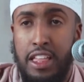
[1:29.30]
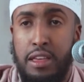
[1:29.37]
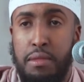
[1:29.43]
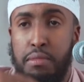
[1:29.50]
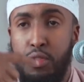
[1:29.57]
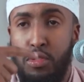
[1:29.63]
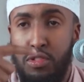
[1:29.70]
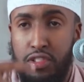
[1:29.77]
the
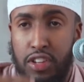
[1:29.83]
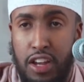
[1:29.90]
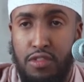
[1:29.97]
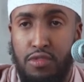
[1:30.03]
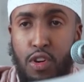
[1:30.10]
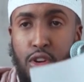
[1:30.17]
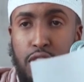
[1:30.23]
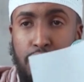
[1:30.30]
ball
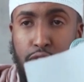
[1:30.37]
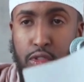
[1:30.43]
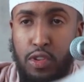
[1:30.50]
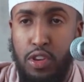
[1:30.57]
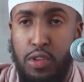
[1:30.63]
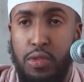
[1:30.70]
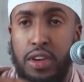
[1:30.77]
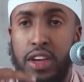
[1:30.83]
starts rolling for
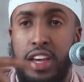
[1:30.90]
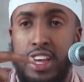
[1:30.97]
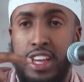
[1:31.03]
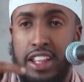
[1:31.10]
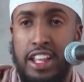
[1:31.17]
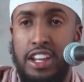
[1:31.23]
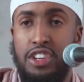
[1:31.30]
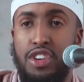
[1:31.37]
you,
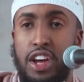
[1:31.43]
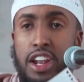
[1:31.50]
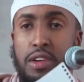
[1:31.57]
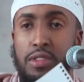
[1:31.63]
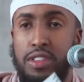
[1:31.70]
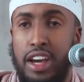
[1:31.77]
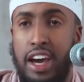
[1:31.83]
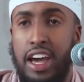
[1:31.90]
then
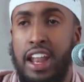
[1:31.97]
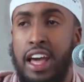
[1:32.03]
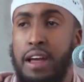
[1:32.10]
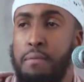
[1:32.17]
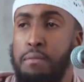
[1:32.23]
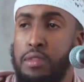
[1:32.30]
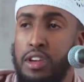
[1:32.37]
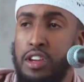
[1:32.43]
inshallah
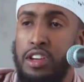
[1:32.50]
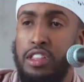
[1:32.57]
ta'ala,